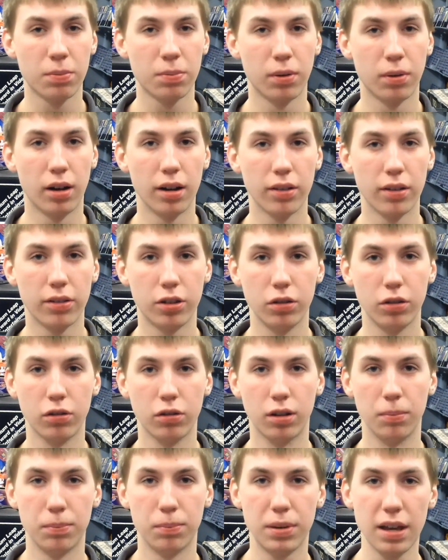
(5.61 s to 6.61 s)
response
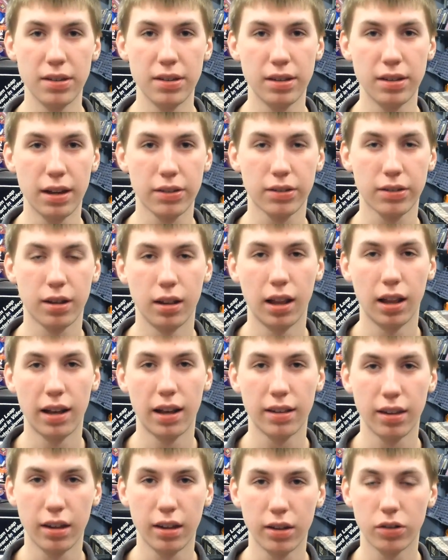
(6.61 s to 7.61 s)
to
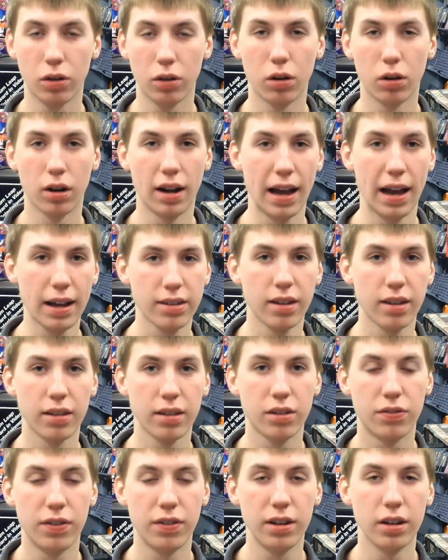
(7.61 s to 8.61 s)
PSXcollecting's or
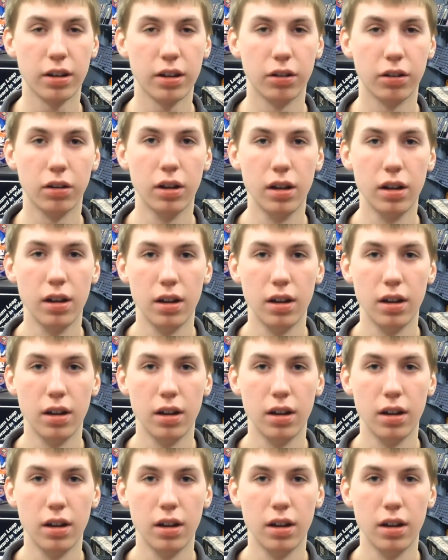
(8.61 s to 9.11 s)
XZ's video